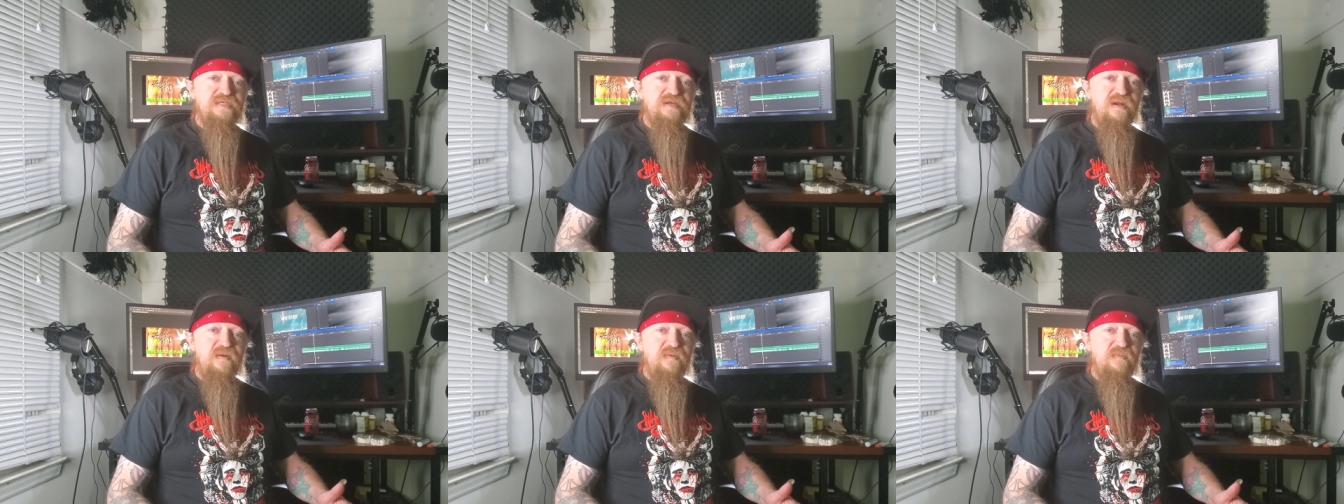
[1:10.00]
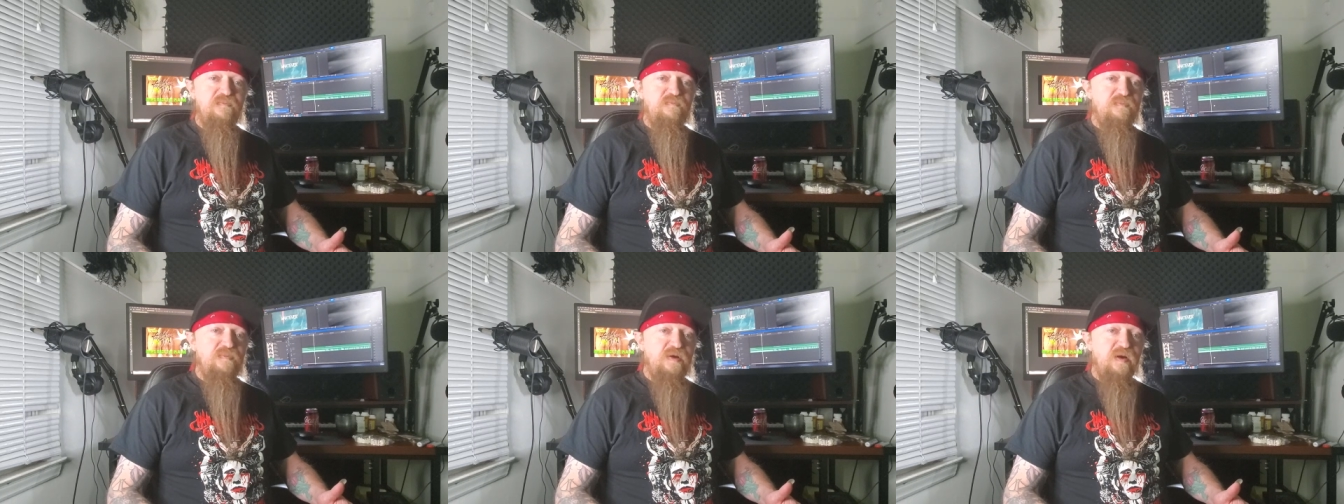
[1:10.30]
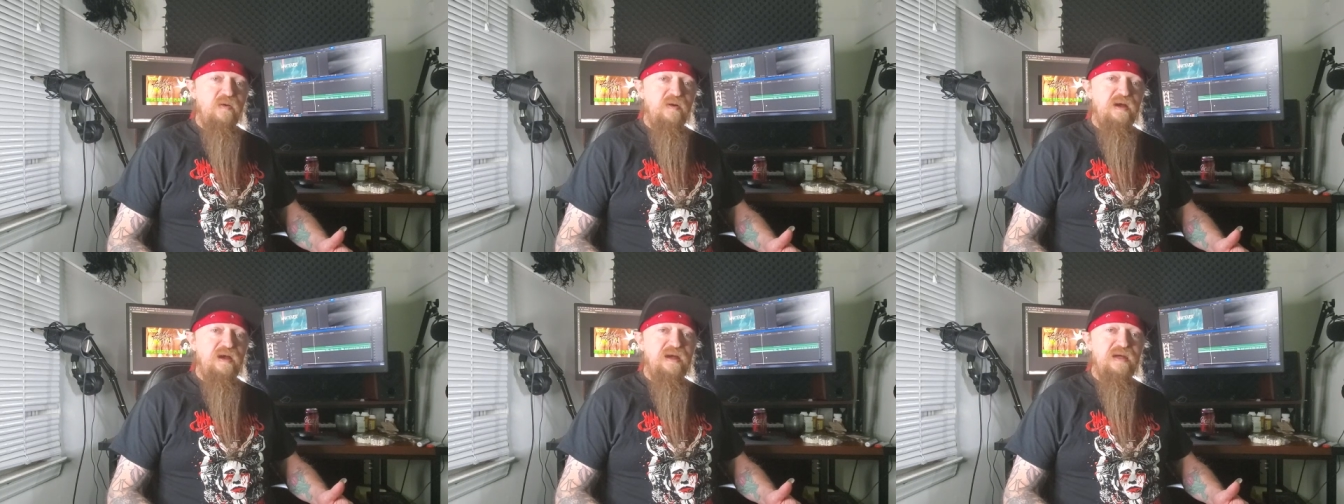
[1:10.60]
going to
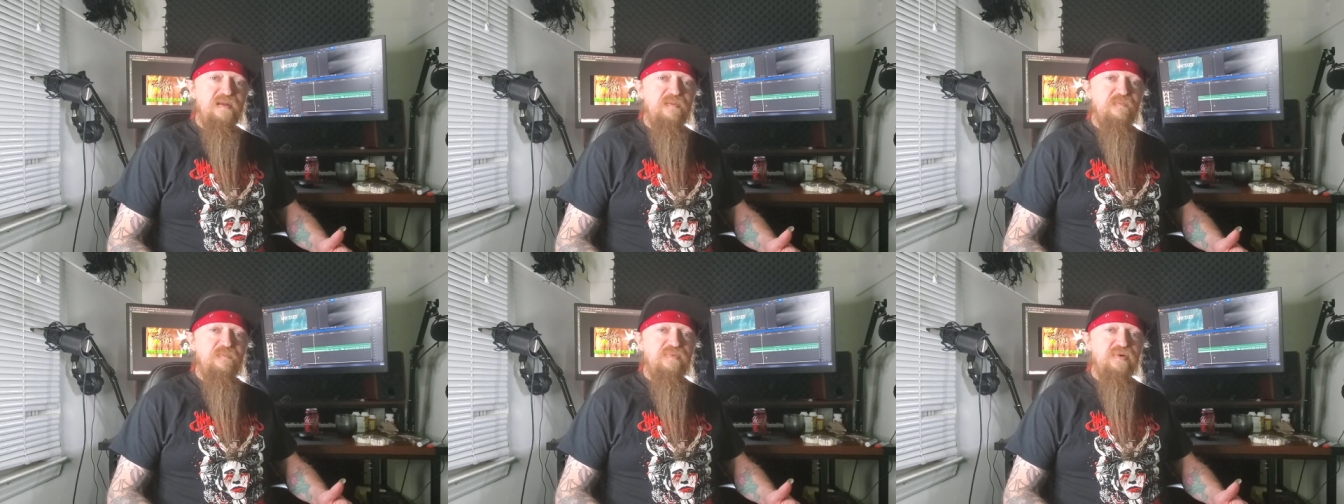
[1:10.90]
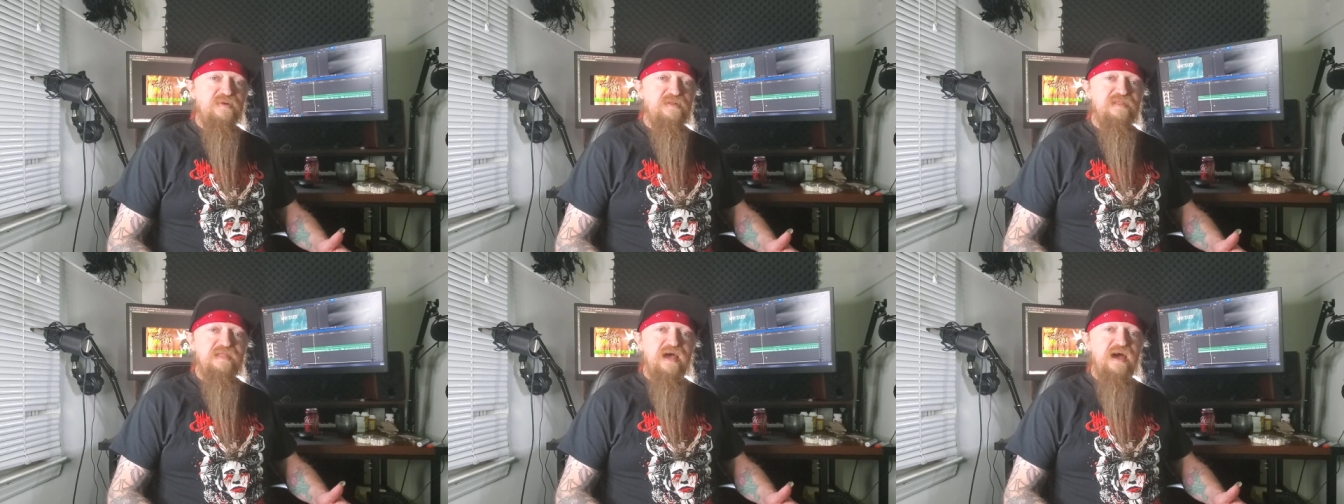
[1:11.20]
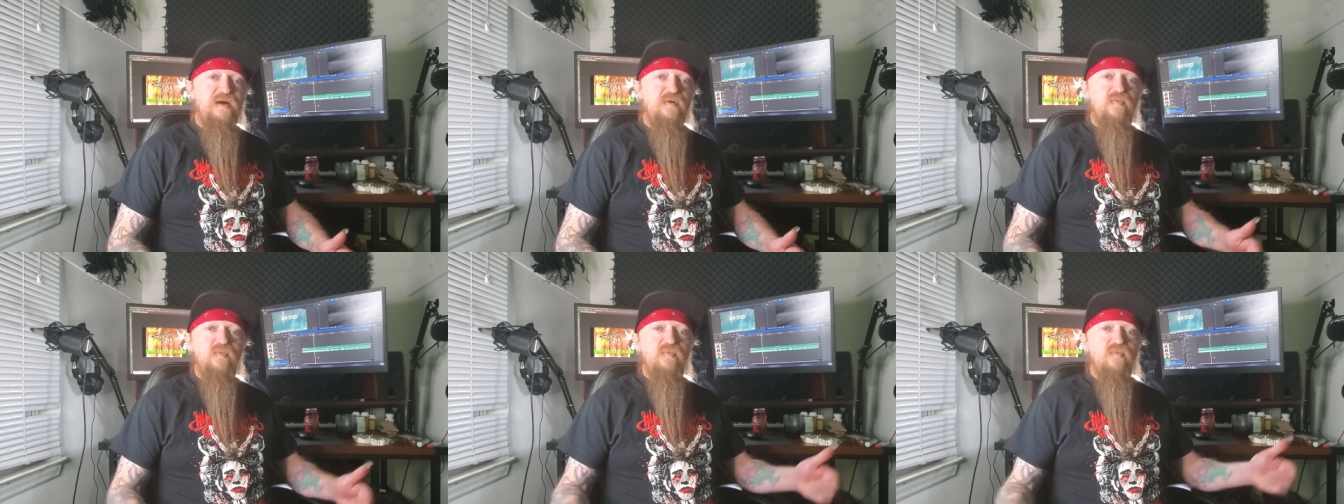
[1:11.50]
go ahead and put
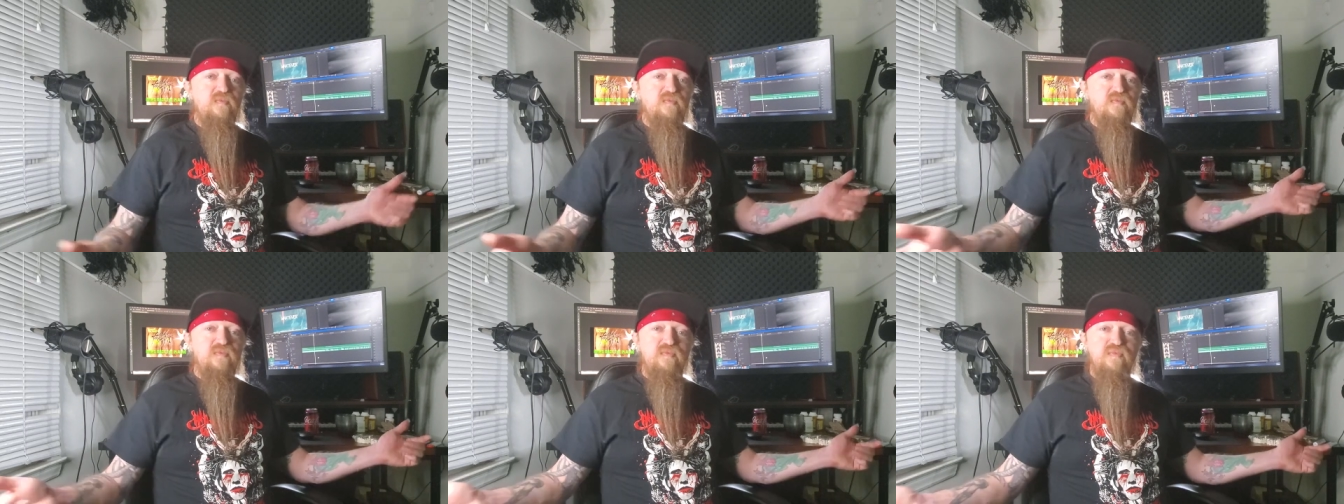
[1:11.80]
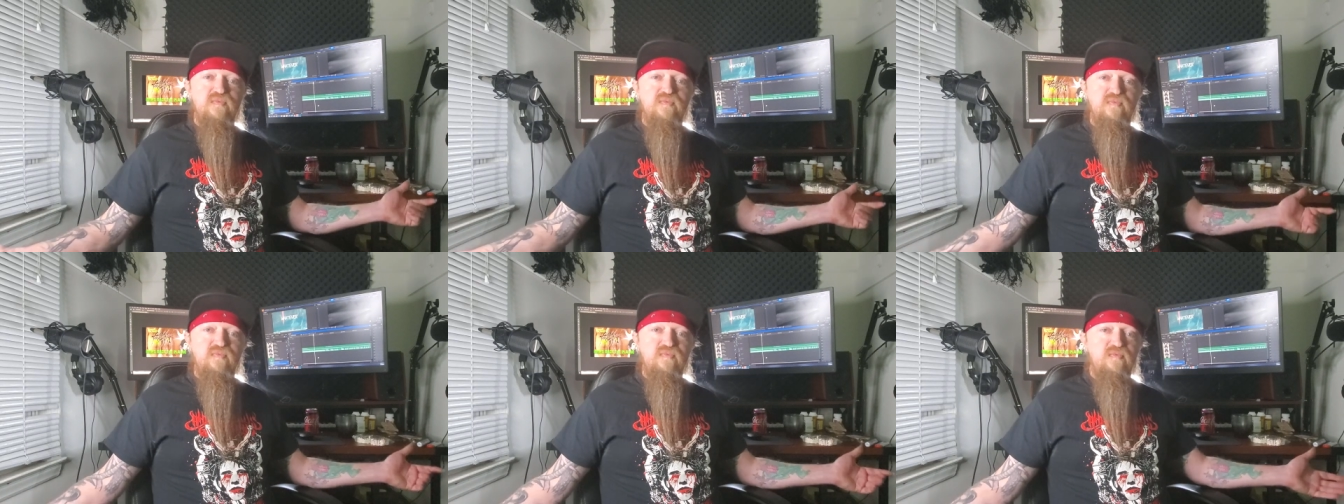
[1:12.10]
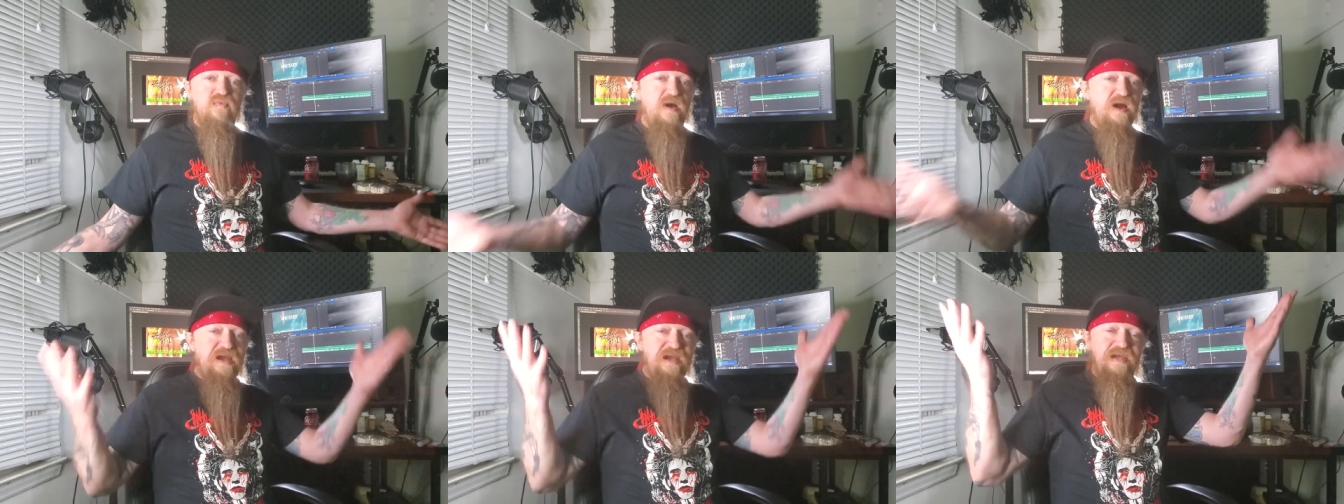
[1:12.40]
that
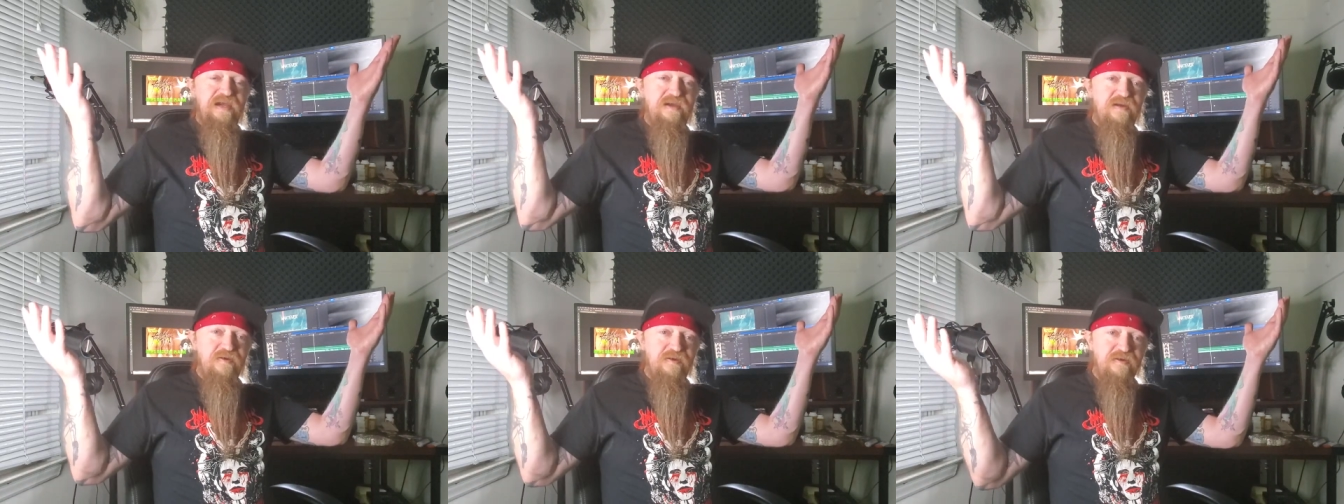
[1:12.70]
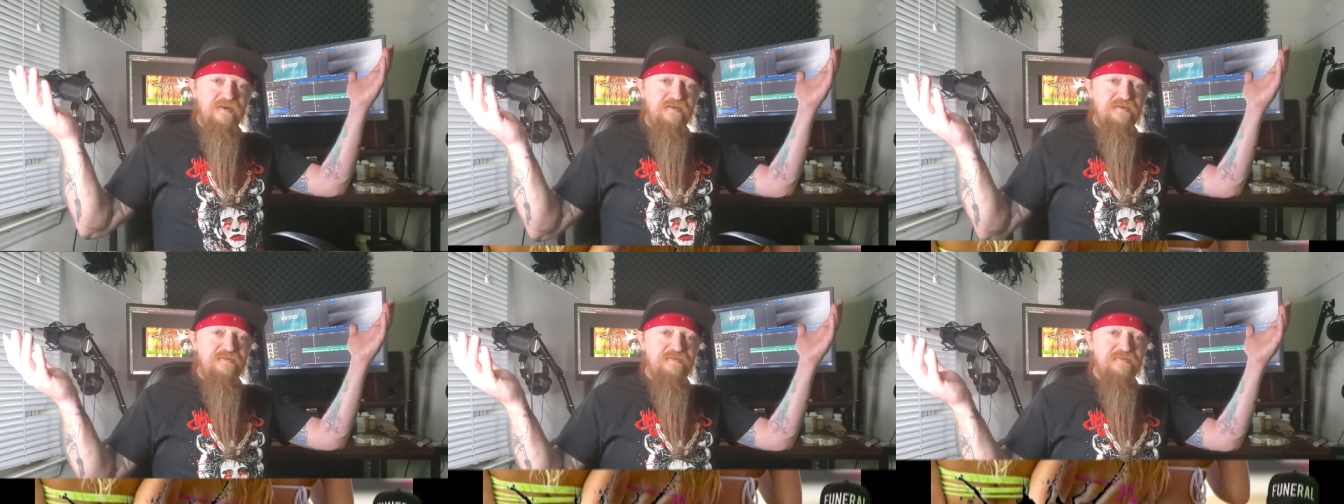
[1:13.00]
right here.